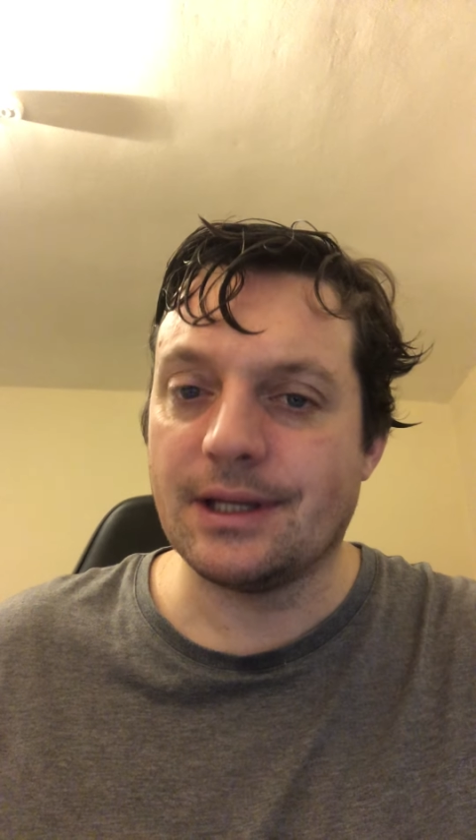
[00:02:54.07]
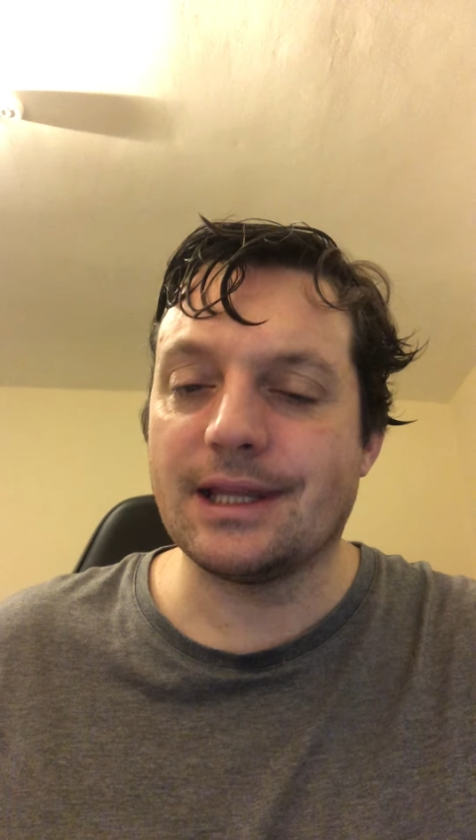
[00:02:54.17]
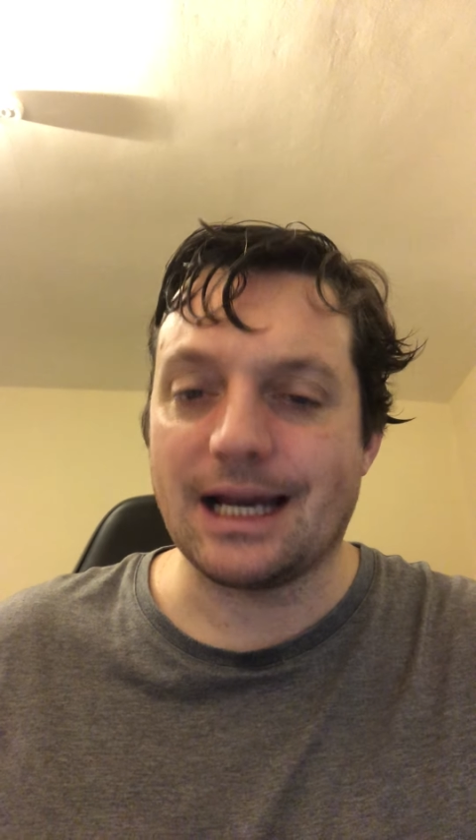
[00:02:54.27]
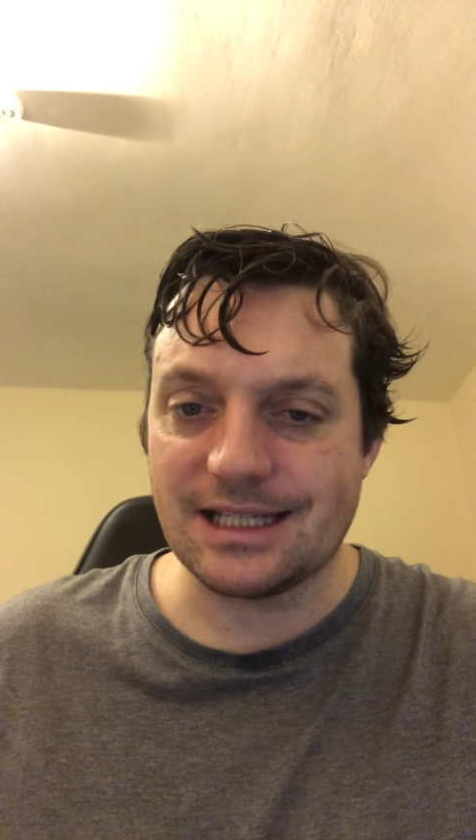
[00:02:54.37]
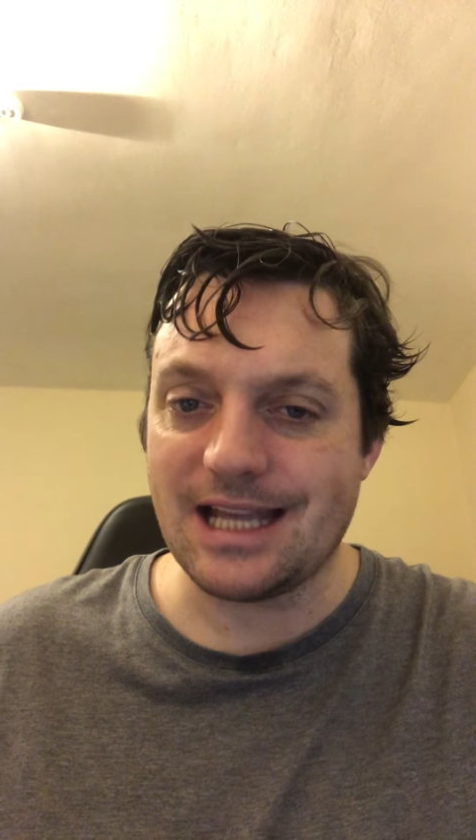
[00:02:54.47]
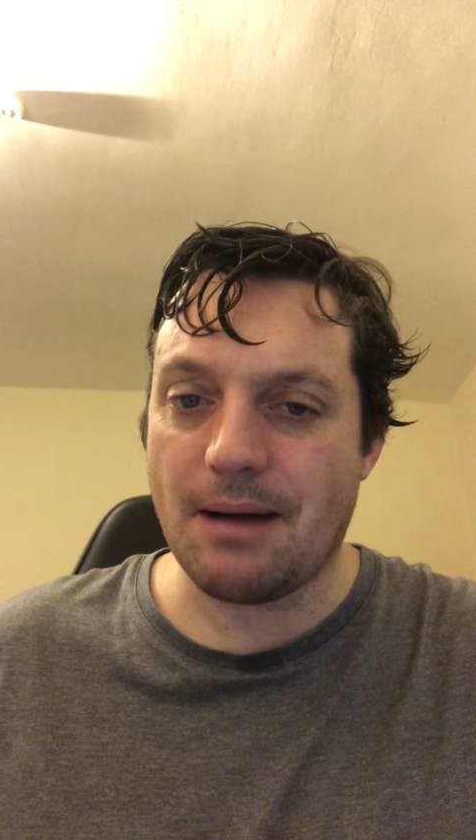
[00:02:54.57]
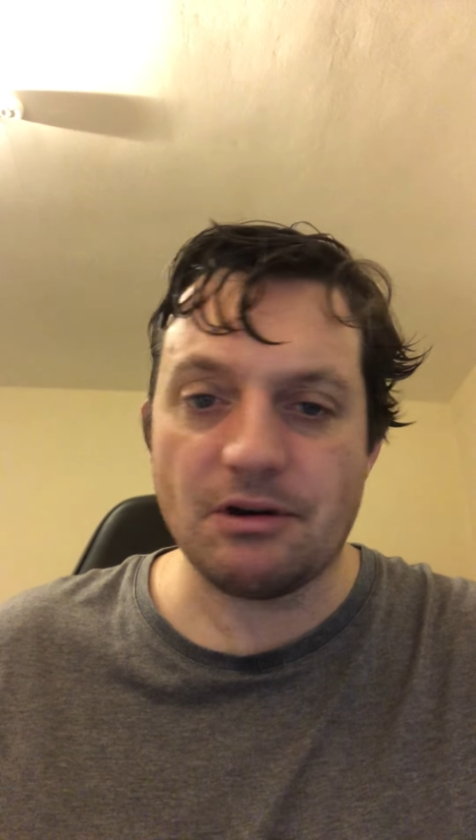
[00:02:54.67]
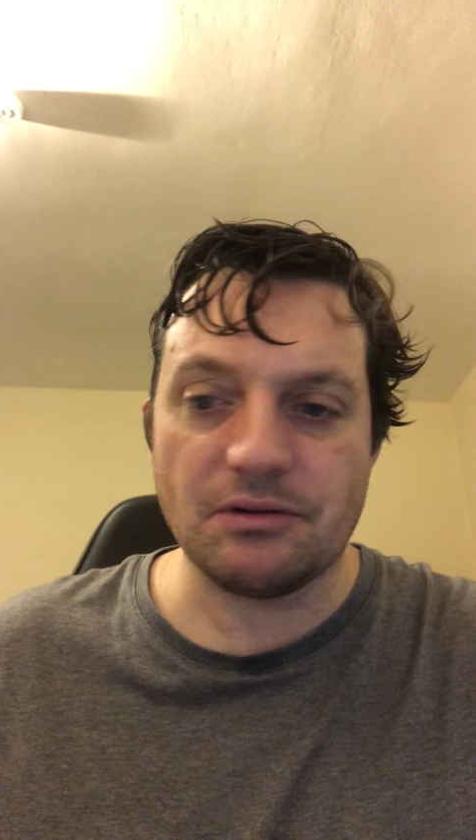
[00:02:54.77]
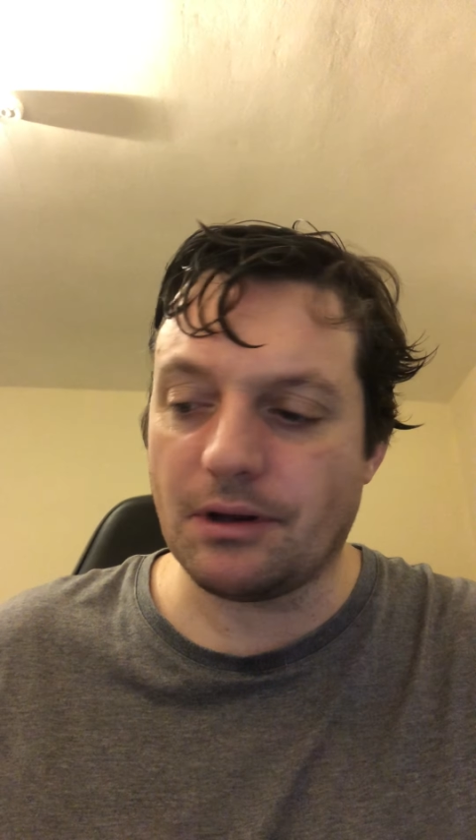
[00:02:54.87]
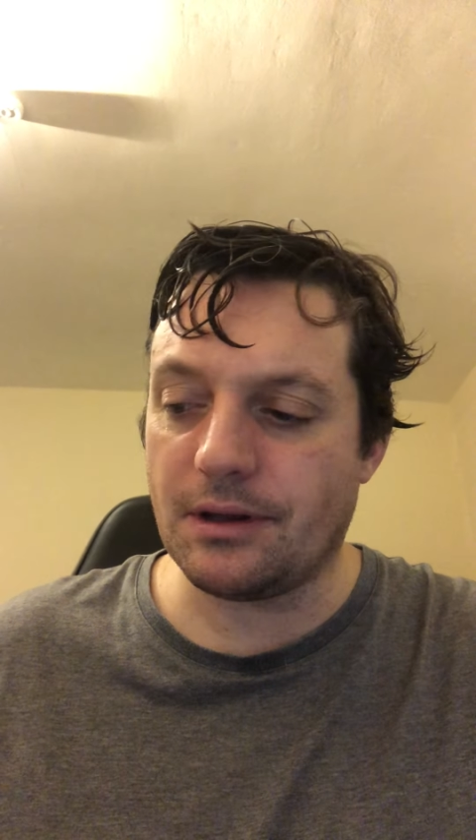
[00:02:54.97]
That's
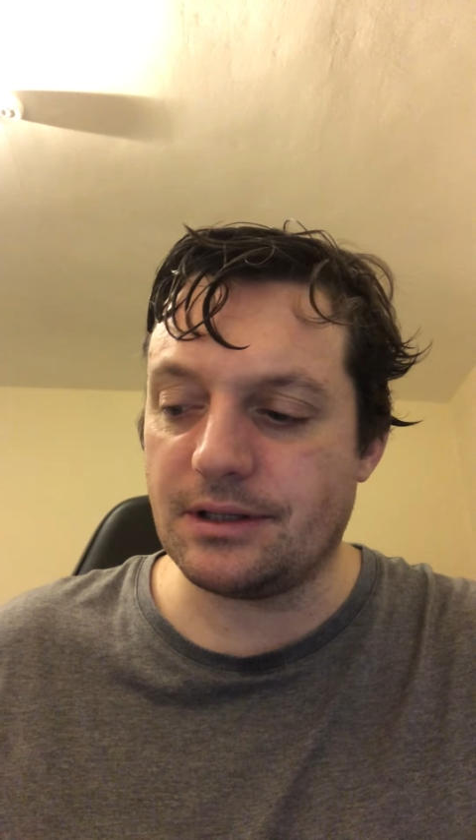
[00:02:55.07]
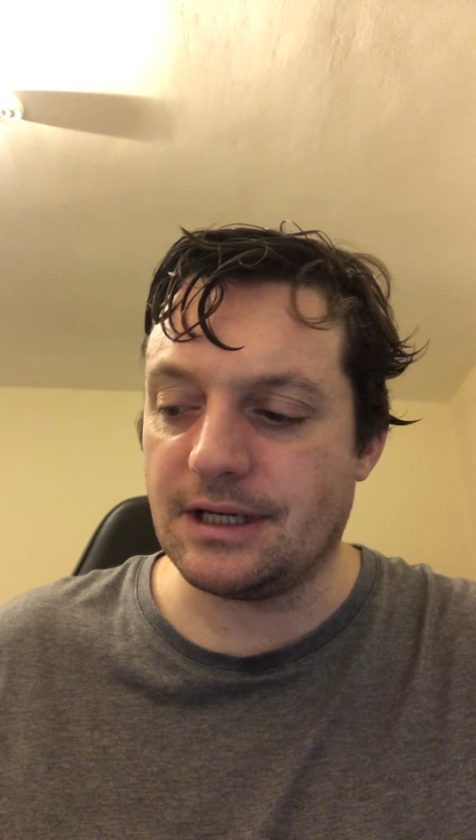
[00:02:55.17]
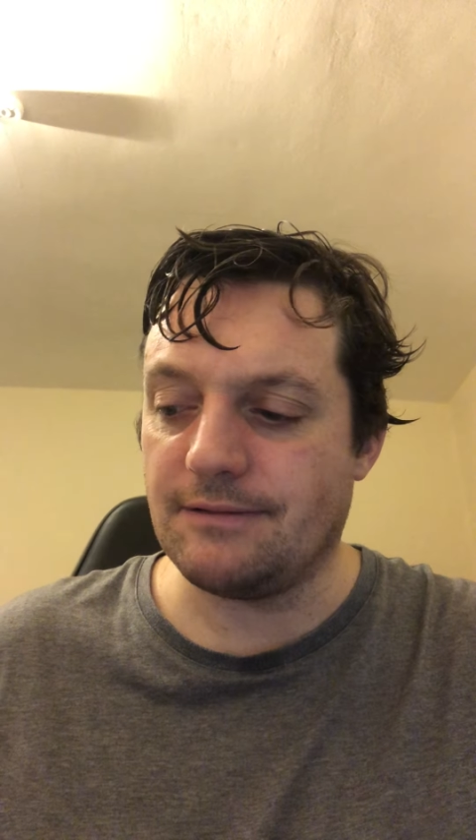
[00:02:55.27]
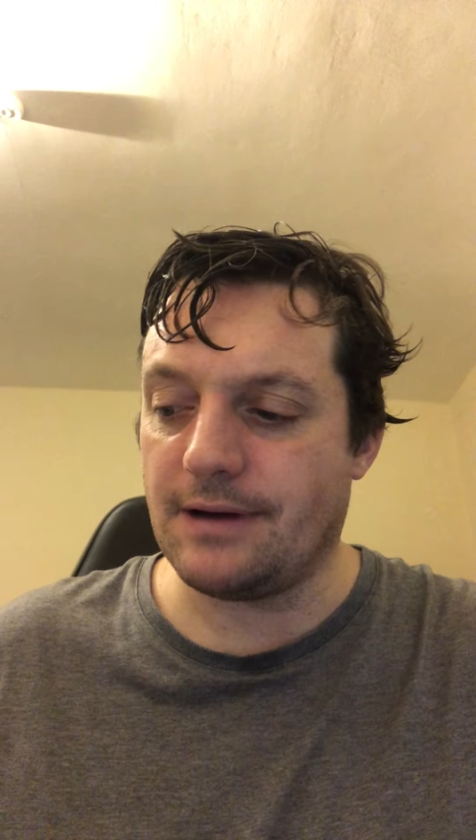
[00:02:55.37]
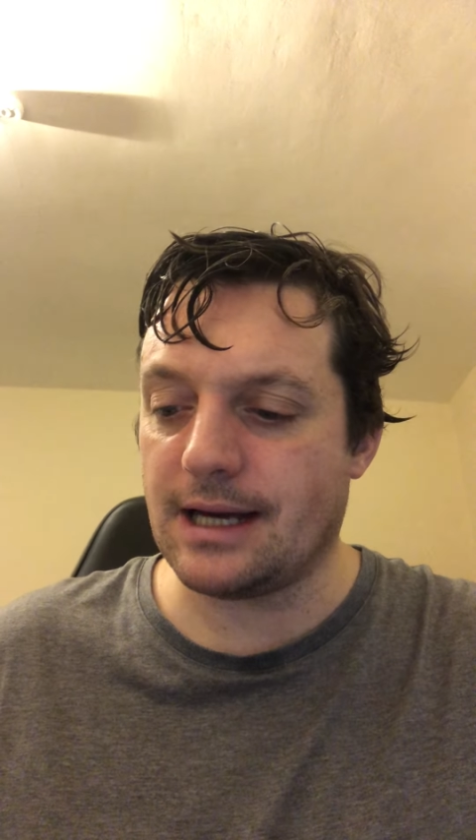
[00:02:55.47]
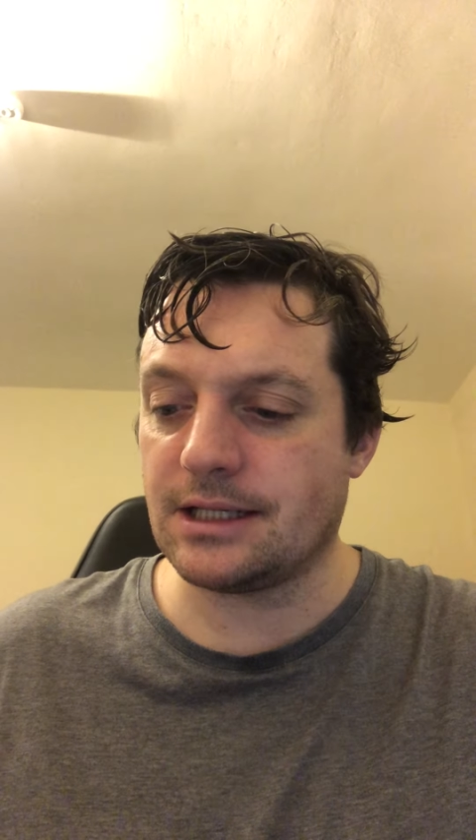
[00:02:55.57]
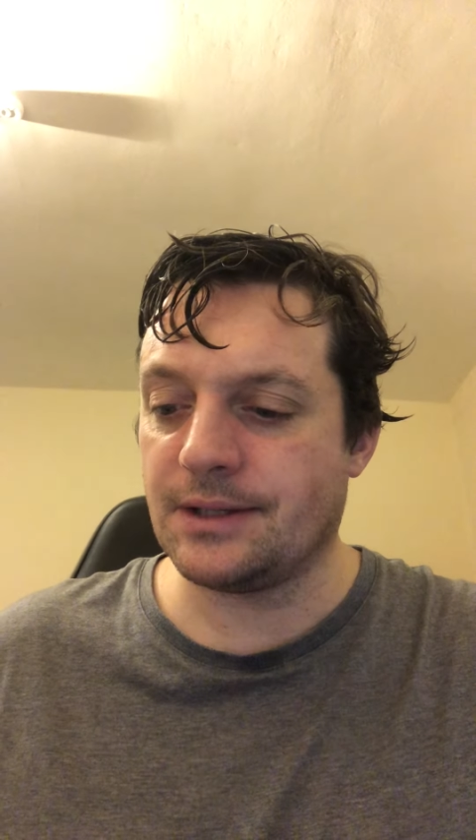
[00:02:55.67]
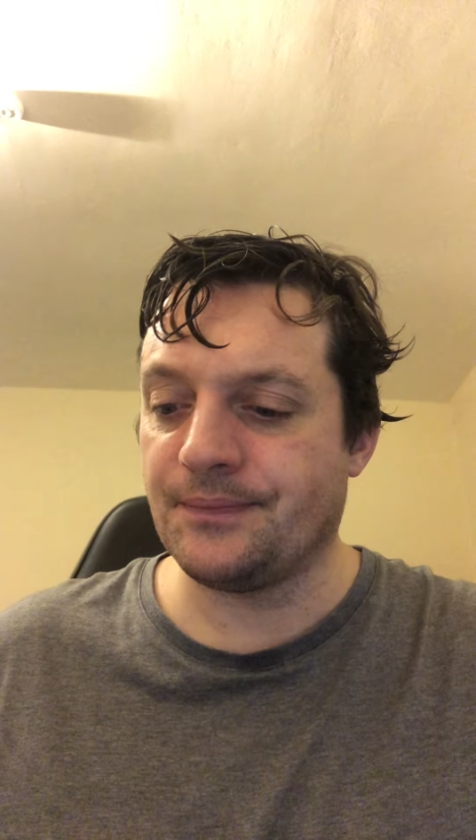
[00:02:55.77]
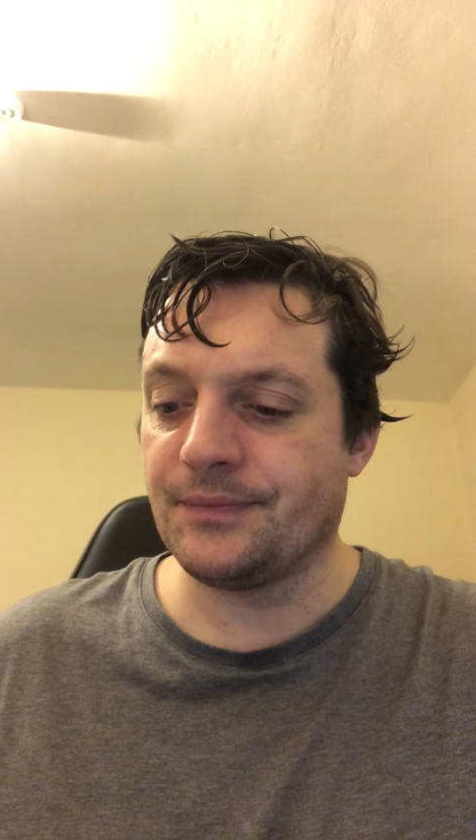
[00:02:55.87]
damage rather than defect.